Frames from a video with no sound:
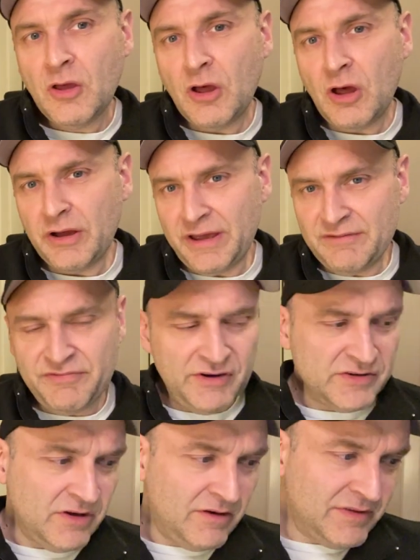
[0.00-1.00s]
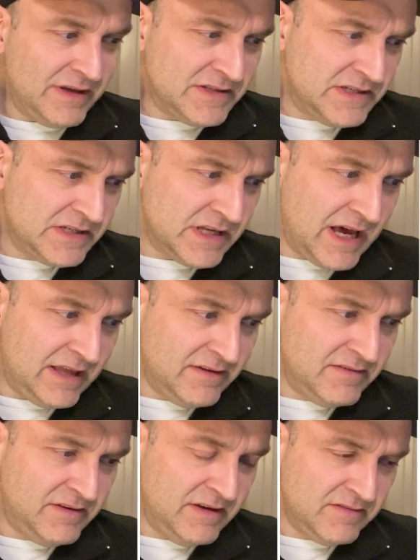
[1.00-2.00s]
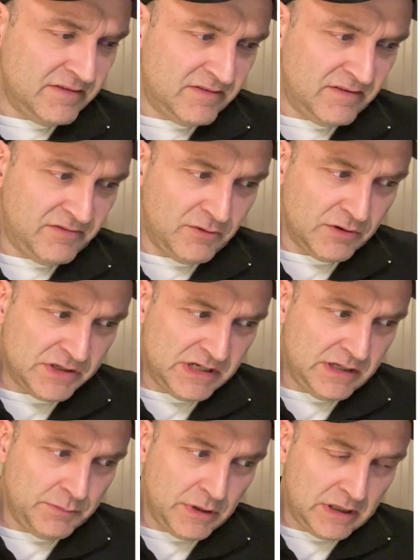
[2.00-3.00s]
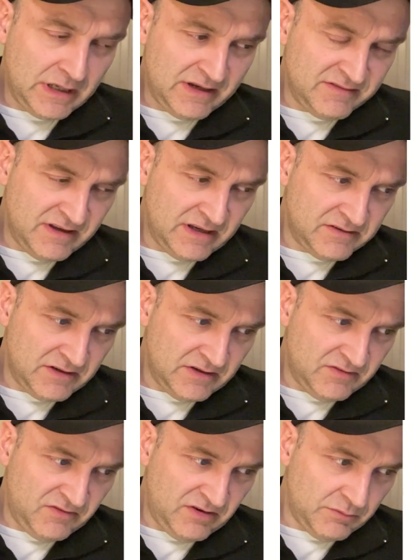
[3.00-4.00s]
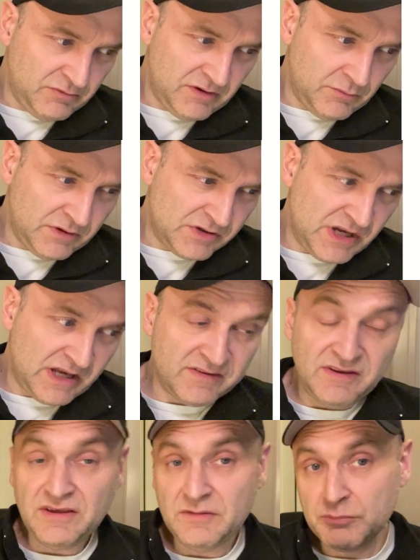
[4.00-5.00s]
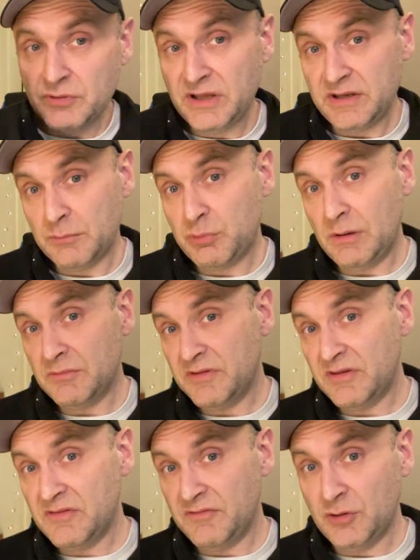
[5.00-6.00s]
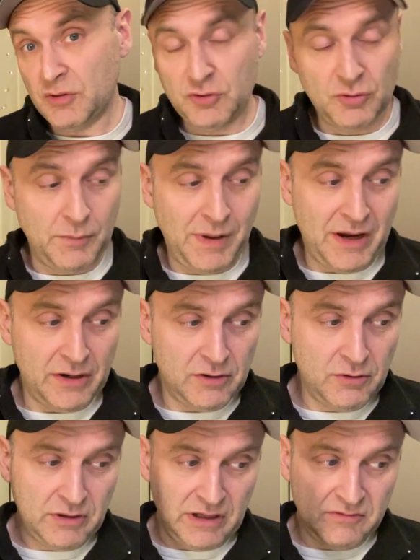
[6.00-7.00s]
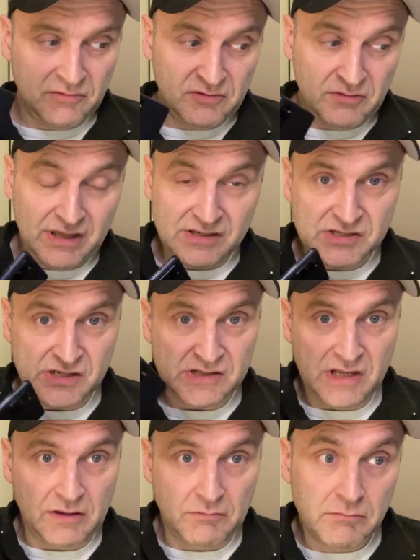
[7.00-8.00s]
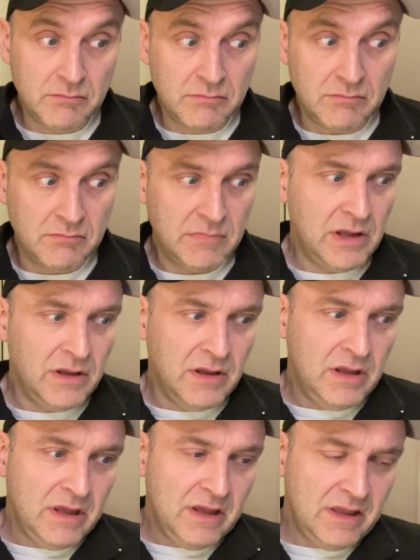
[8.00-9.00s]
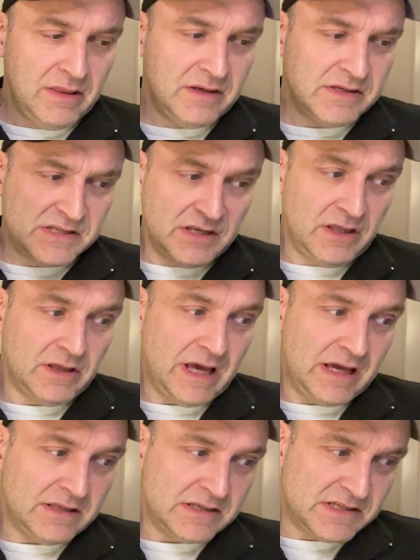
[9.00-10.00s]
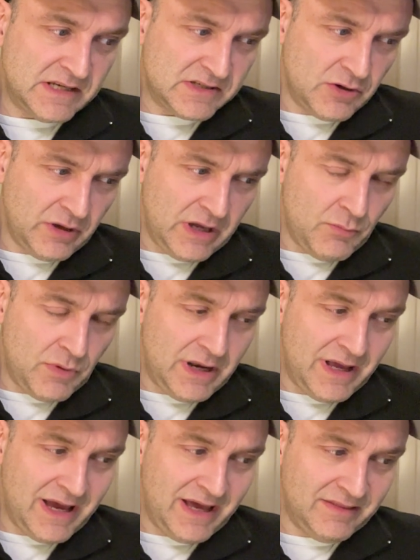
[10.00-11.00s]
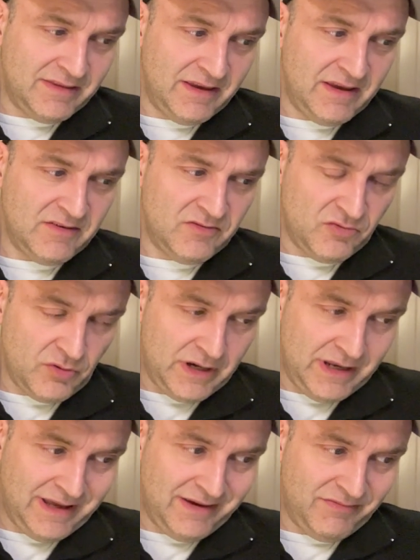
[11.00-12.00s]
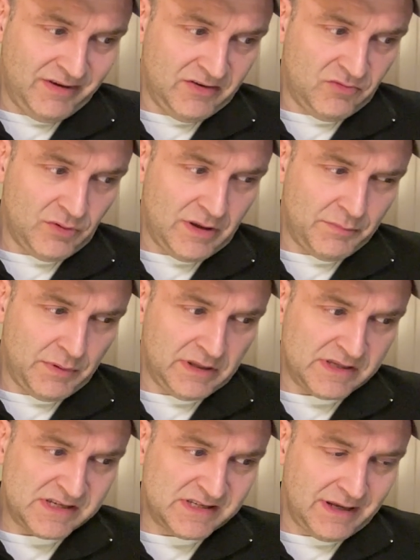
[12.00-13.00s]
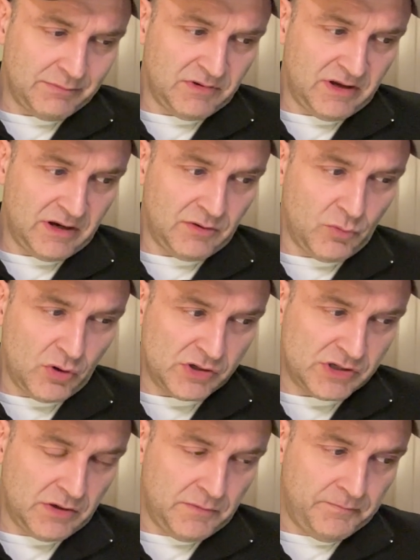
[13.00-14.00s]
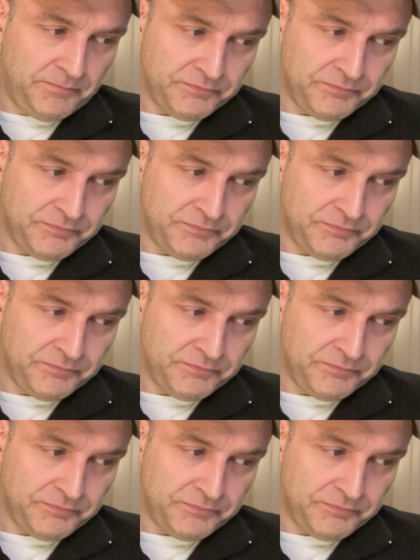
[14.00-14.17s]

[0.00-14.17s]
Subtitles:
Okay, first off, there's this guy that says it's the 4G model has the Exynos chipset which has heating problems. There's nothing you can do about it. Okay, so that's just like, And then there's another guy that says, okay, well, I had the S20 FE as well, but the Snapdragon version